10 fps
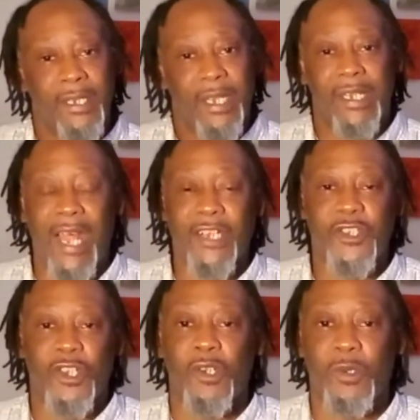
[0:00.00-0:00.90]
and a lot of
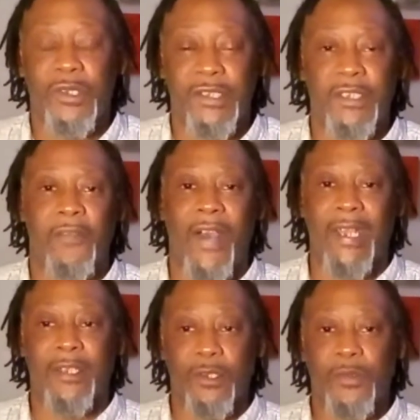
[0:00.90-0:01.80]
shows and stuff, how
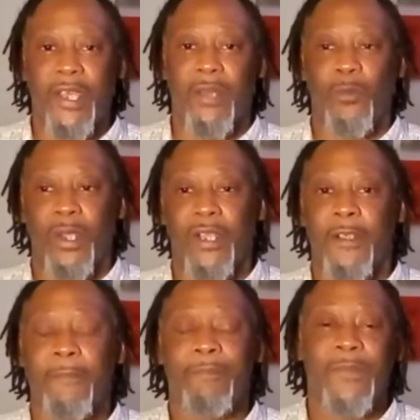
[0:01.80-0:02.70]
they do that, where